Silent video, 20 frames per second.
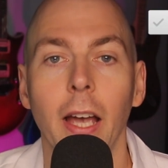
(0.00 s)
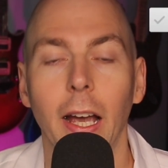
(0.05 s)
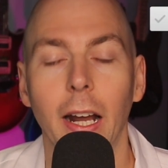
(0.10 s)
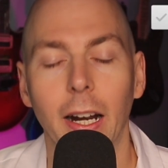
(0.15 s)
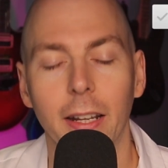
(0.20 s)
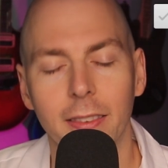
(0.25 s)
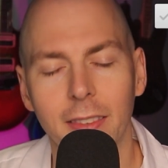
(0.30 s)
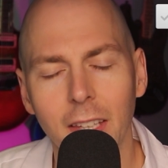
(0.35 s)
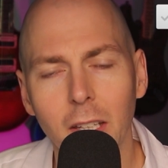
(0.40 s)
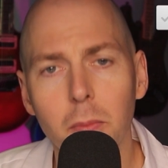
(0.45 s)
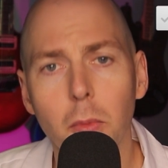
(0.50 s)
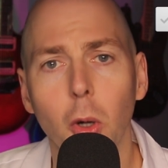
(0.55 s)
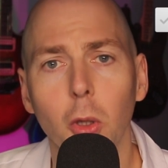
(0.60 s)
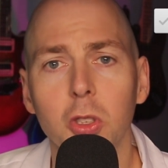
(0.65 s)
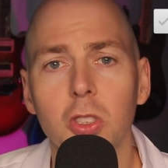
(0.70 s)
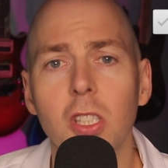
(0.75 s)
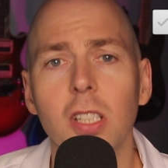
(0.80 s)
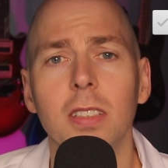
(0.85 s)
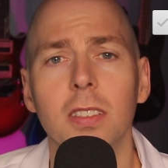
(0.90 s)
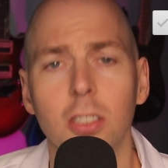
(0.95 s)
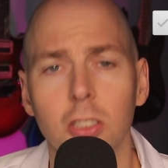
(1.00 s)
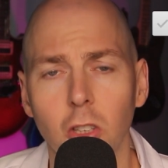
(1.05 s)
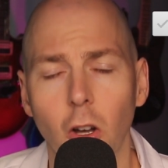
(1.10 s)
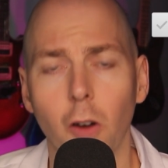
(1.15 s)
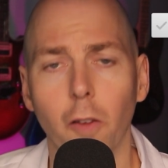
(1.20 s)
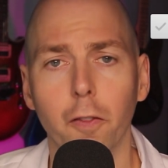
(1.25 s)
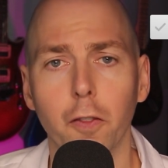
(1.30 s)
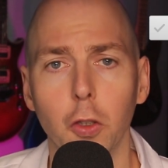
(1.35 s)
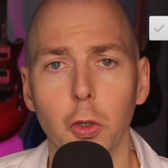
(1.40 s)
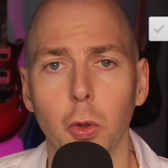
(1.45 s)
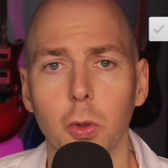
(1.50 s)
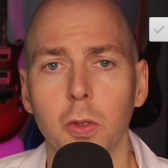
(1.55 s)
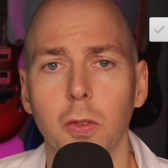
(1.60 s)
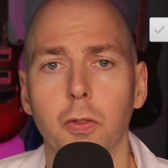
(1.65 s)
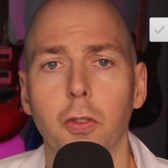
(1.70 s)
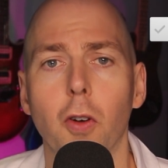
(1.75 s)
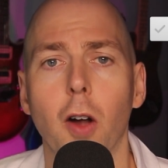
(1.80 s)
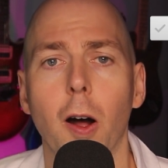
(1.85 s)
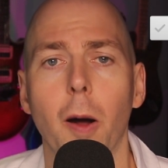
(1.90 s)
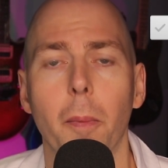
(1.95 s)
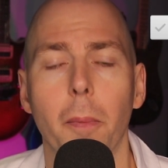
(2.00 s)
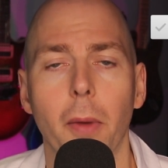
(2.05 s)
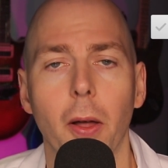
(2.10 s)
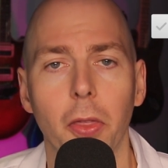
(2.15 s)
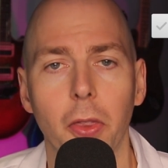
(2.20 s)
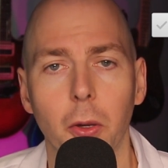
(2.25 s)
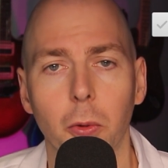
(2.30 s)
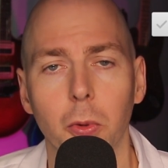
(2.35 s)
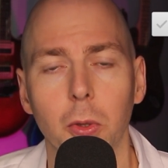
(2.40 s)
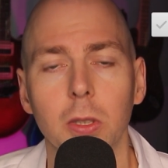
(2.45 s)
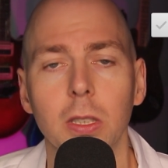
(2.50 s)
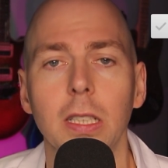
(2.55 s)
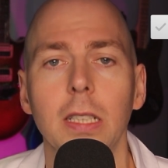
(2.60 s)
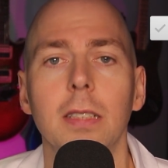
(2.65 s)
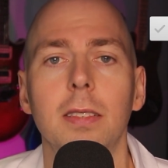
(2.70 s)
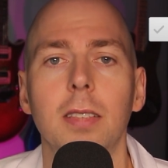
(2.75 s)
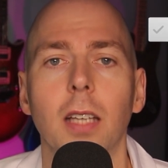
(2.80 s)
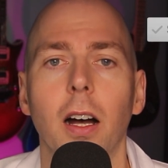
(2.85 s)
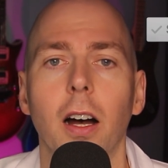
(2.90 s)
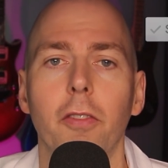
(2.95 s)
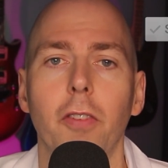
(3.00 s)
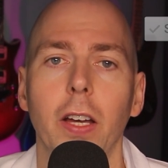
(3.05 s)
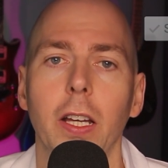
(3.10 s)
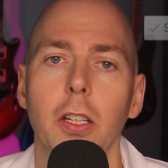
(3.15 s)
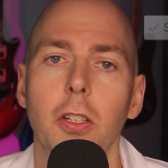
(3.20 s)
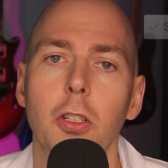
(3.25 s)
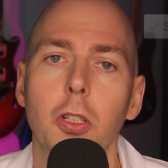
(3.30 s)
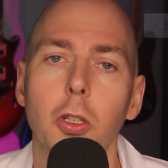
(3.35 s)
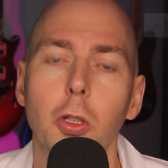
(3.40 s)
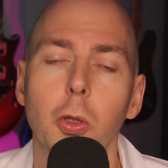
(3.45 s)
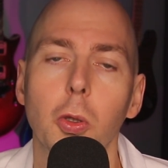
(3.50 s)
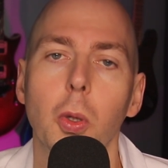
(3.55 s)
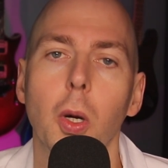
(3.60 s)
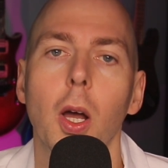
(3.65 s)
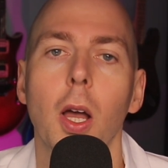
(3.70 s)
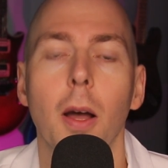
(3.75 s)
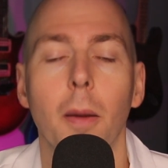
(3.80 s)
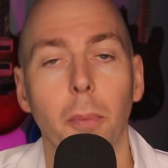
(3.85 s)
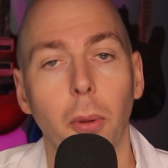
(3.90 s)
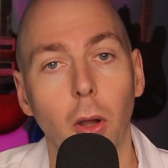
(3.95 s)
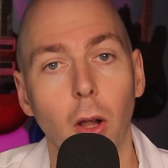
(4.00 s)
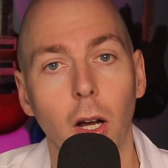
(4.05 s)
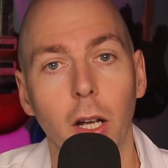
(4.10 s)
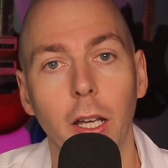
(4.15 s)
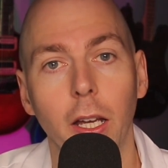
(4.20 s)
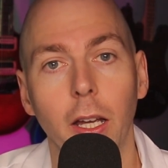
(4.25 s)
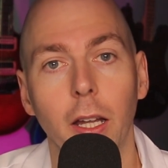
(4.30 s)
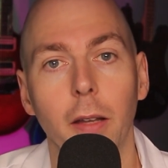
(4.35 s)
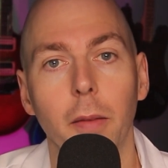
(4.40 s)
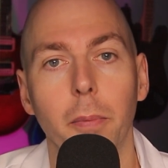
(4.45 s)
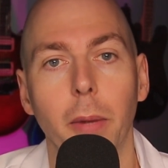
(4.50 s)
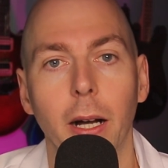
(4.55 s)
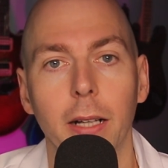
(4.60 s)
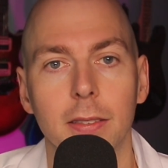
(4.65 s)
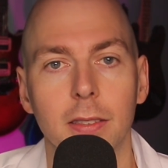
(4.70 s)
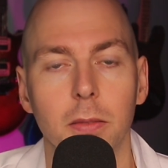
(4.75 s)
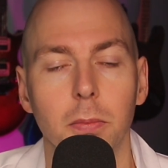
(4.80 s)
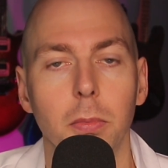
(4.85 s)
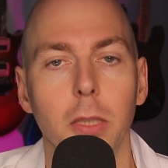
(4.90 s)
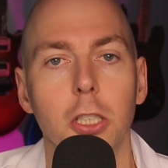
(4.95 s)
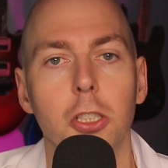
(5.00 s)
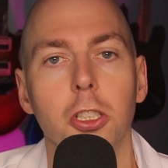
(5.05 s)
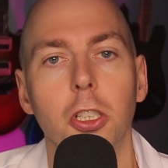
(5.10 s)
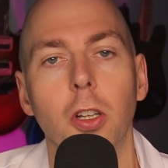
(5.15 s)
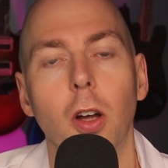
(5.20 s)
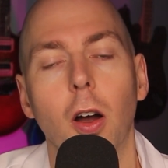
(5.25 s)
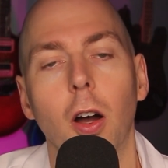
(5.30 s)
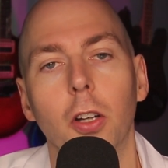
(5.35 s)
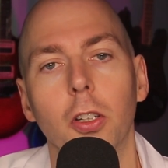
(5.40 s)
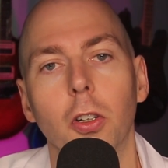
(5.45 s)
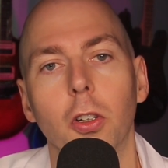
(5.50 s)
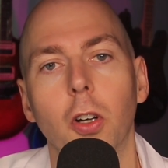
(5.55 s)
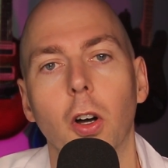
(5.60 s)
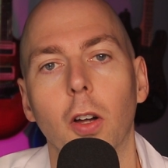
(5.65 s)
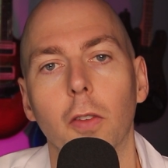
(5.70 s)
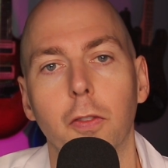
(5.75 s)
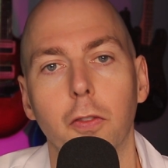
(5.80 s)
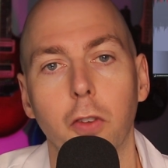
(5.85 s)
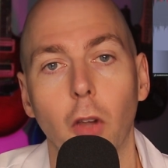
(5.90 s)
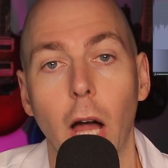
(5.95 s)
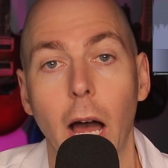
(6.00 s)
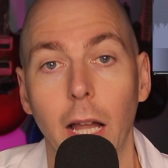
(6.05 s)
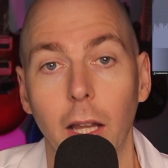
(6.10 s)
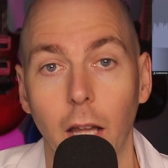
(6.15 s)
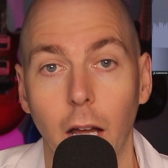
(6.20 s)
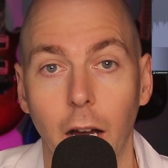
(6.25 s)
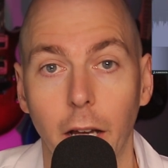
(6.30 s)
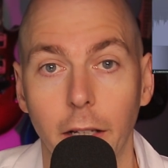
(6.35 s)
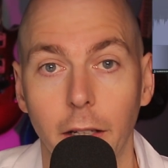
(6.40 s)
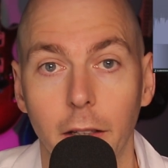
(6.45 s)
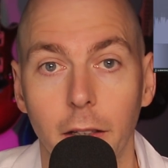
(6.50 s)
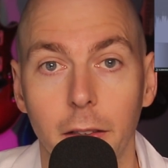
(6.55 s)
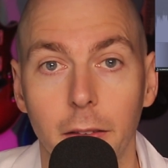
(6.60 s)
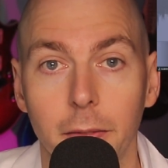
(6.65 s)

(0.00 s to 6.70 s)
and I think most of this is all fueled from the release of a new plugin by Submission Audio called Flatline.